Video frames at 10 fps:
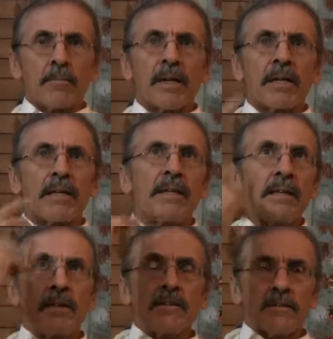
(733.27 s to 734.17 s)
But
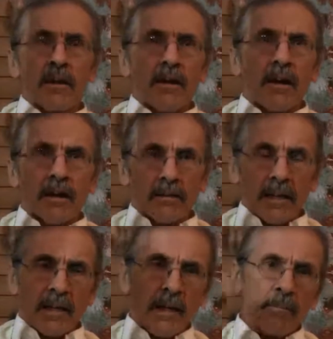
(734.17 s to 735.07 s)
these
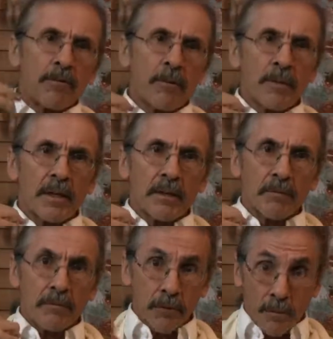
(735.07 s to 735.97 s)
that come from the
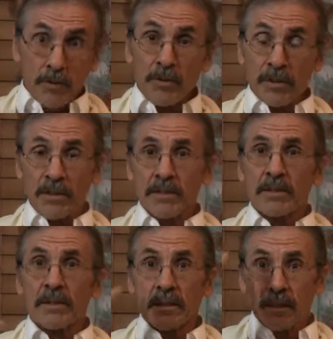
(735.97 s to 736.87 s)

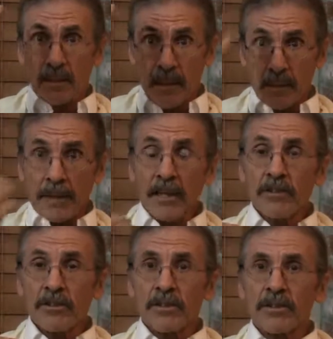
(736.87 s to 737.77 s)
Vibhutis, the
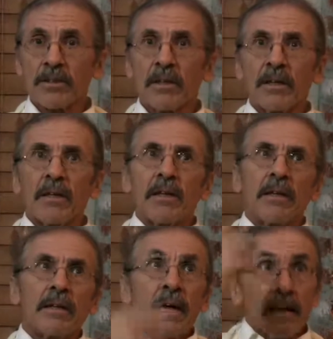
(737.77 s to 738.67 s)
emanations,
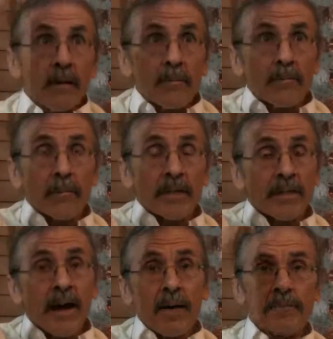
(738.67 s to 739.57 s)
they come from the
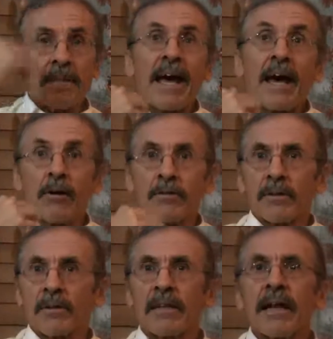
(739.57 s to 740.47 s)
top down,
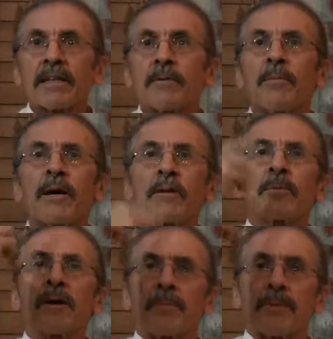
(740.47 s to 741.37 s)
not the
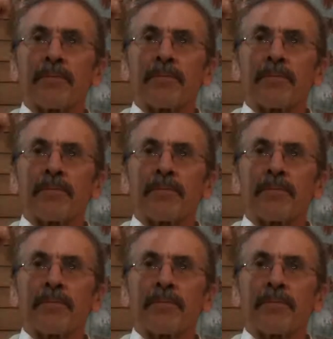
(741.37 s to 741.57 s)
bottom up.